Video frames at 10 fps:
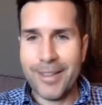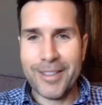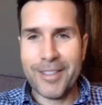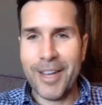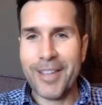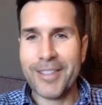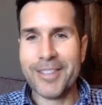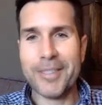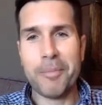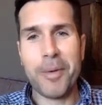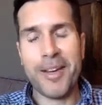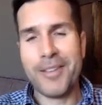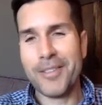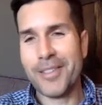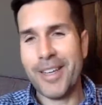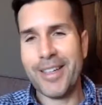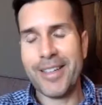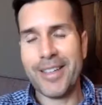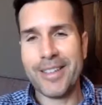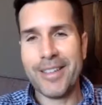challenges about
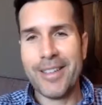understanding